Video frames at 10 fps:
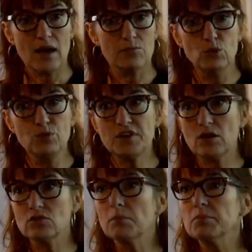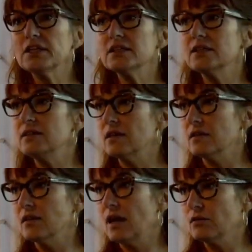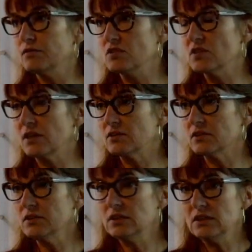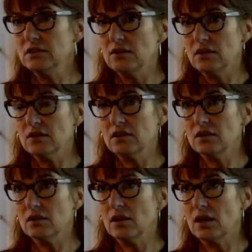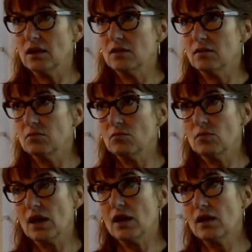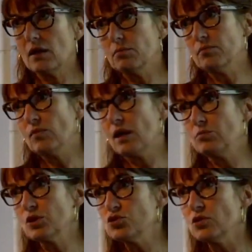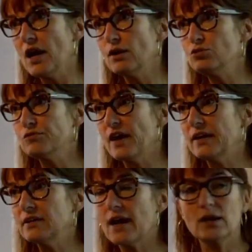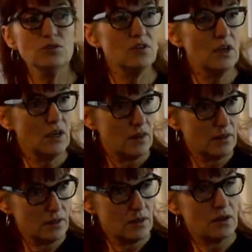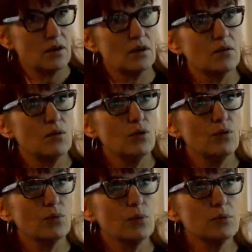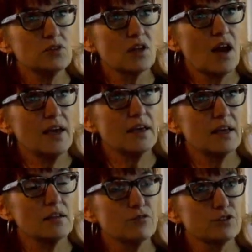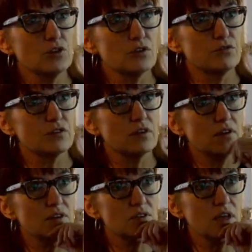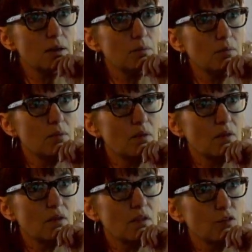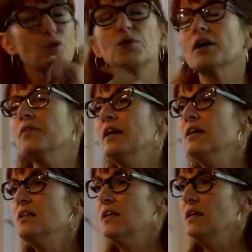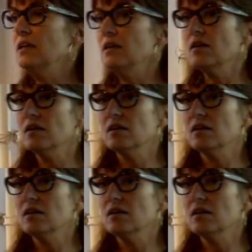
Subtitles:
moved out completely out of the center. And I'm not sure how to find out. What was the guy again, the photographer, his name? Florian. He